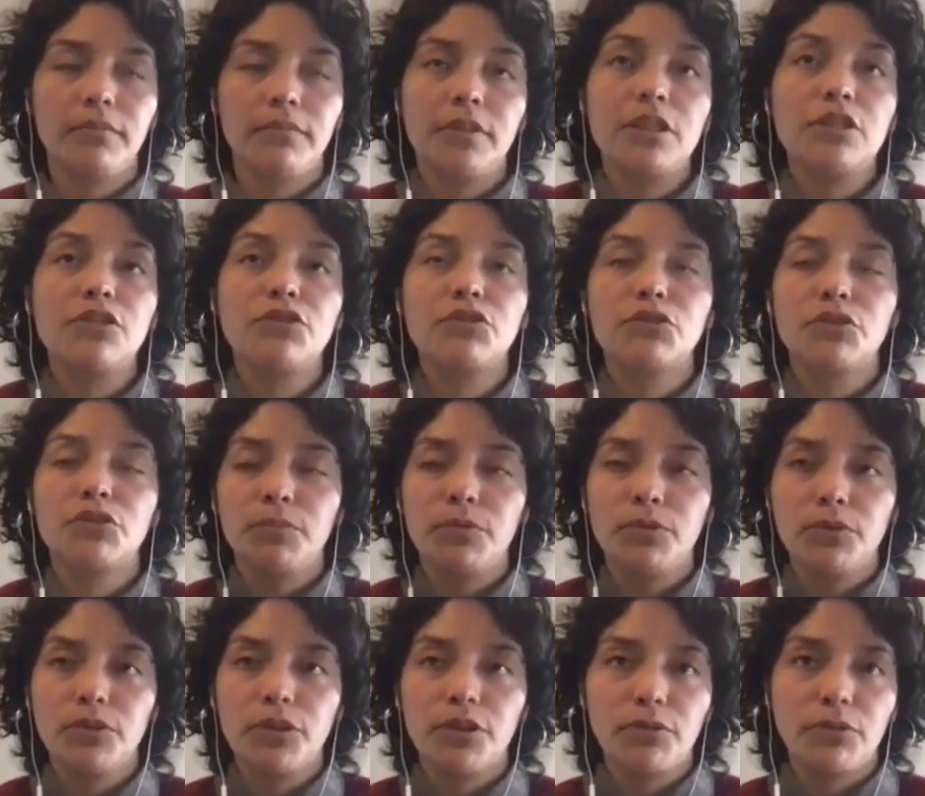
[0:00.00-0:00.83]

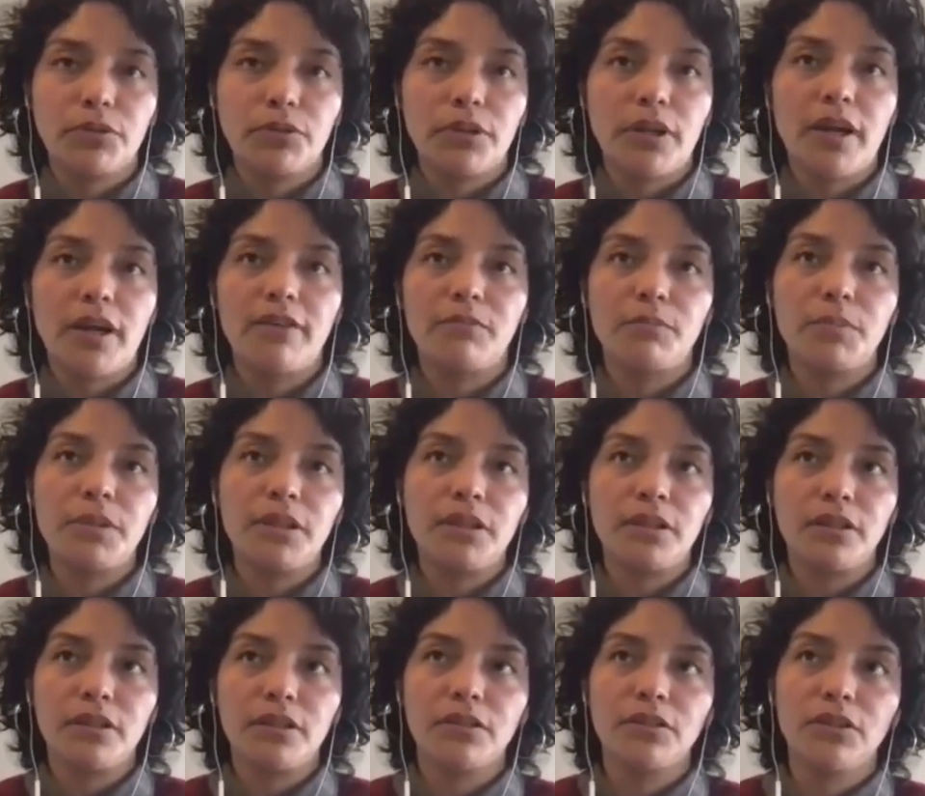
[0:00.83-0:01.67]
distributed or have
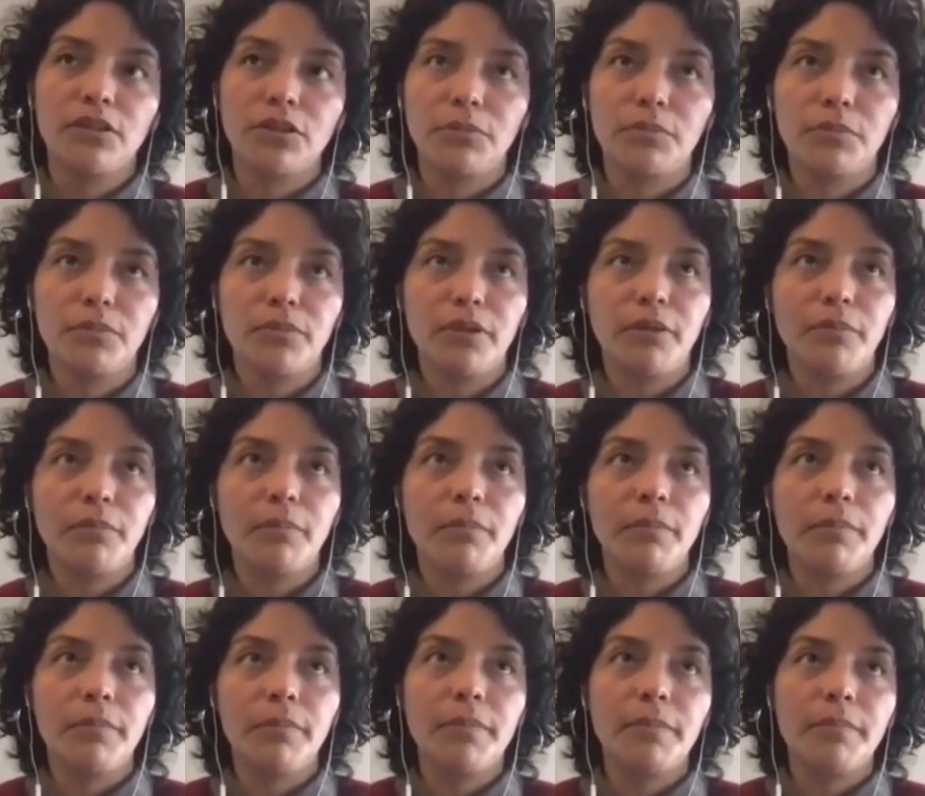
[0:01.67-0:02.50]
been you know
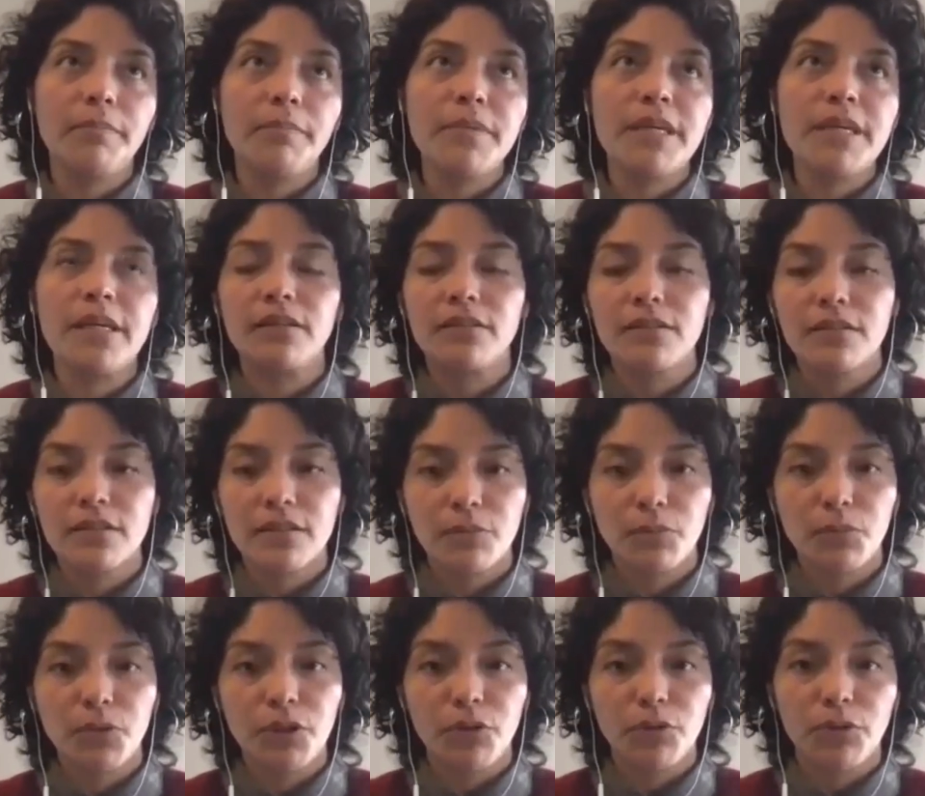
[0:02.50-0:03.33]
mixed
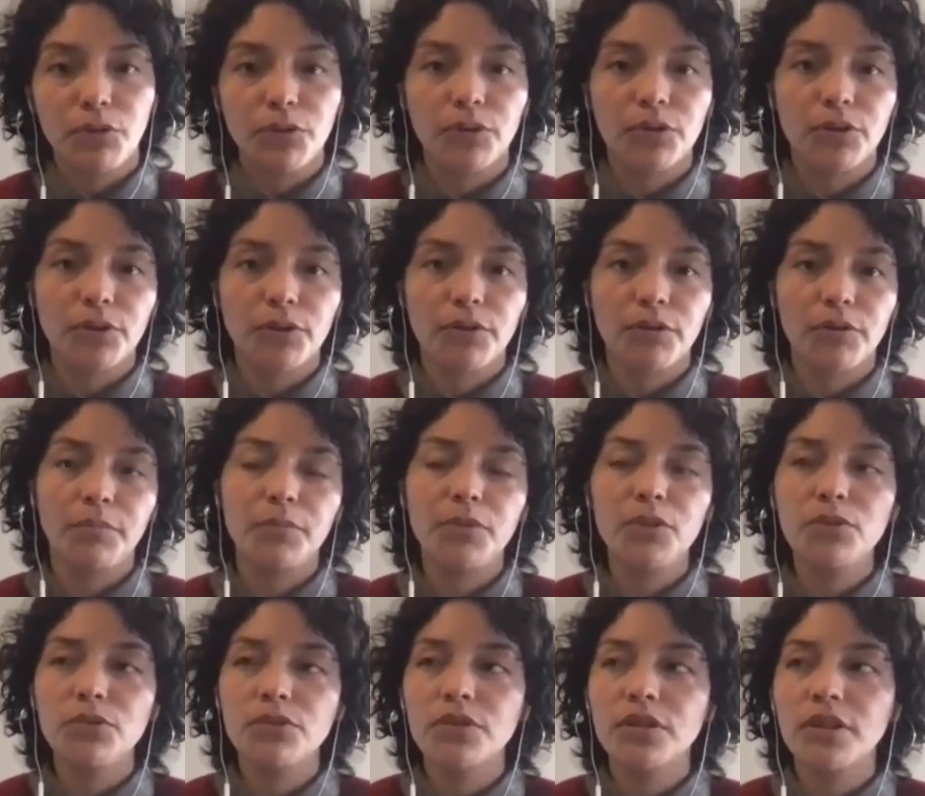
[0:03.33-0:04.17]
with other
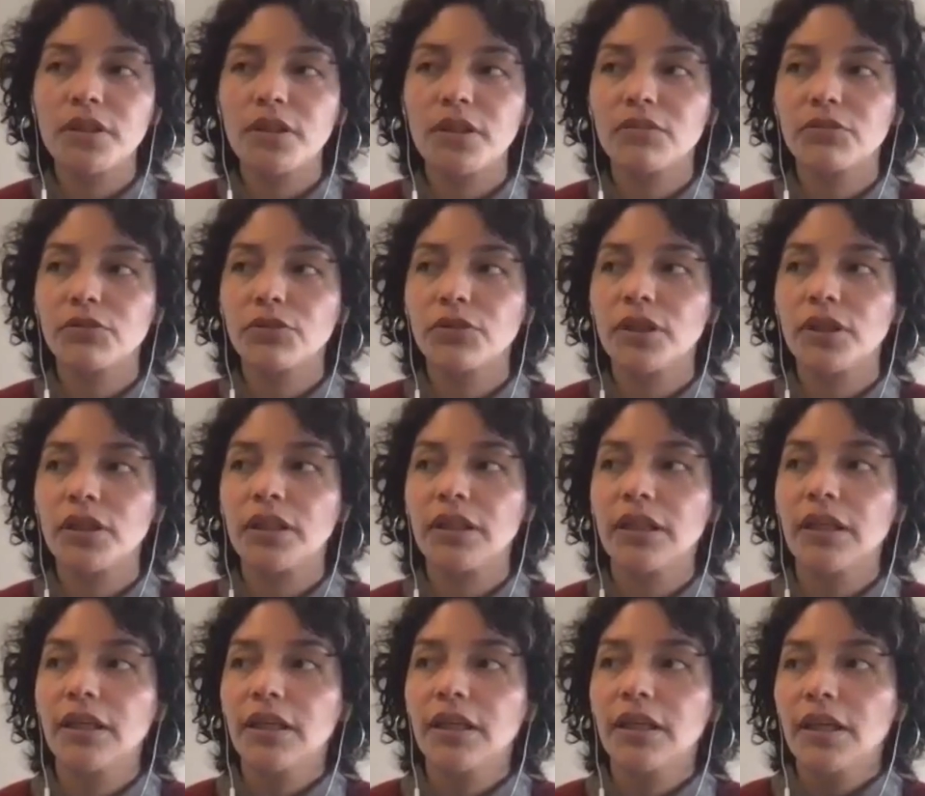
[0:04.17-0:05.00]
music so then